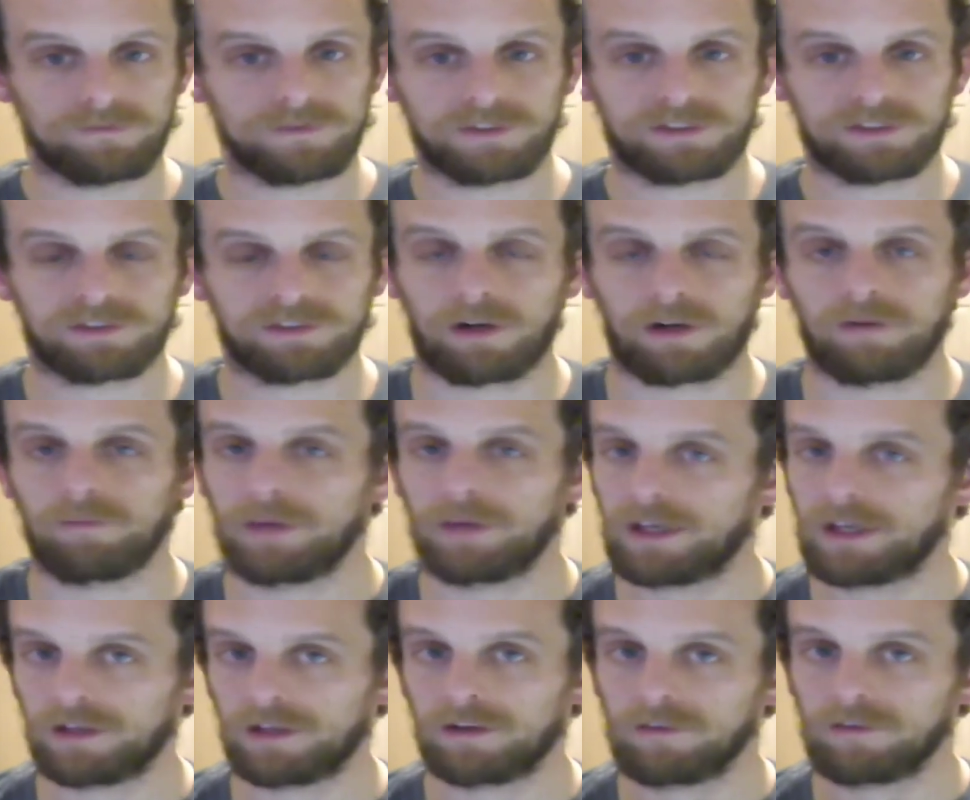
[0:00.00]
start
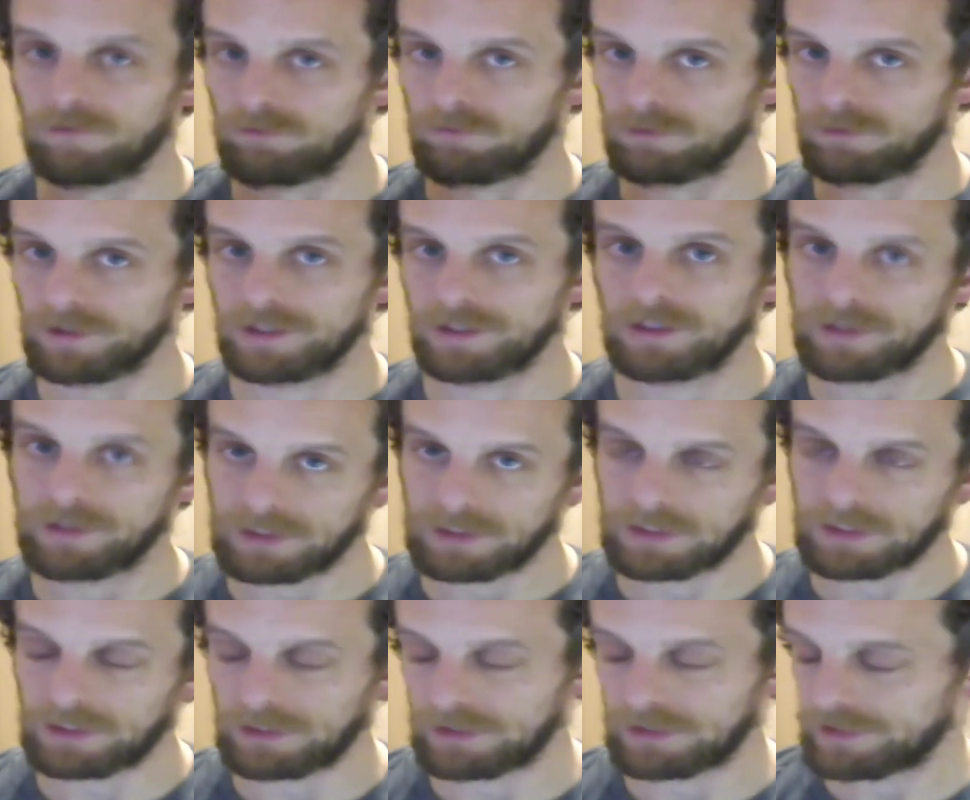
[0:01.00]
making really
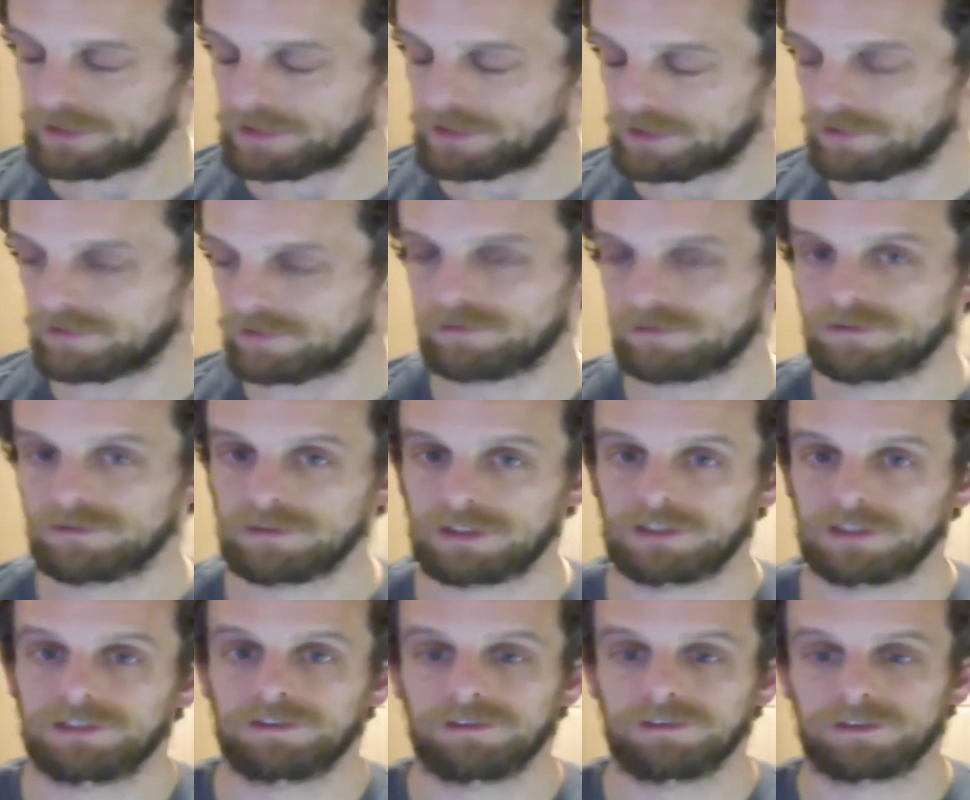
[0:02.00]
clean,
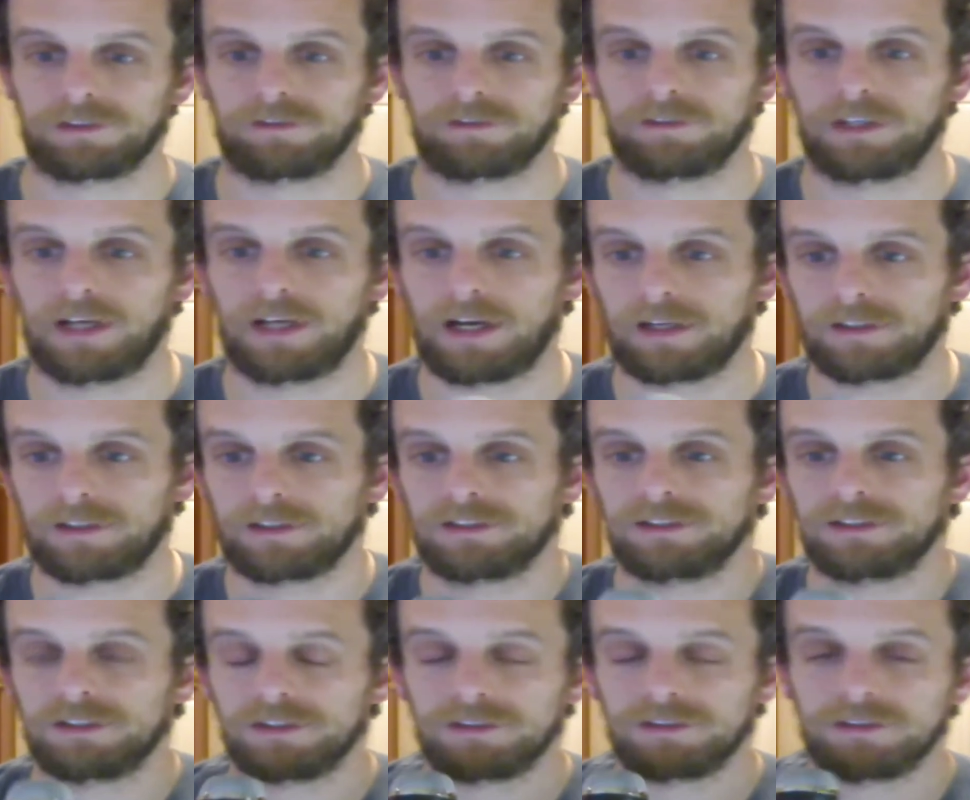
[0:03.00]
nice looking reactor
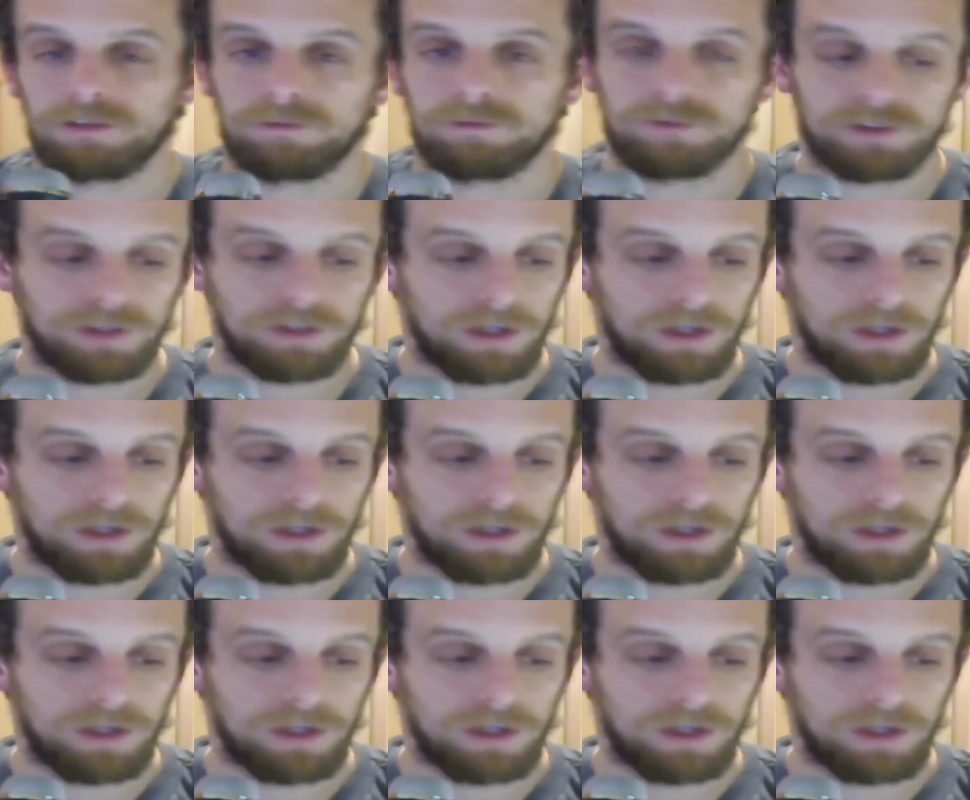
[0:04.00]
systems.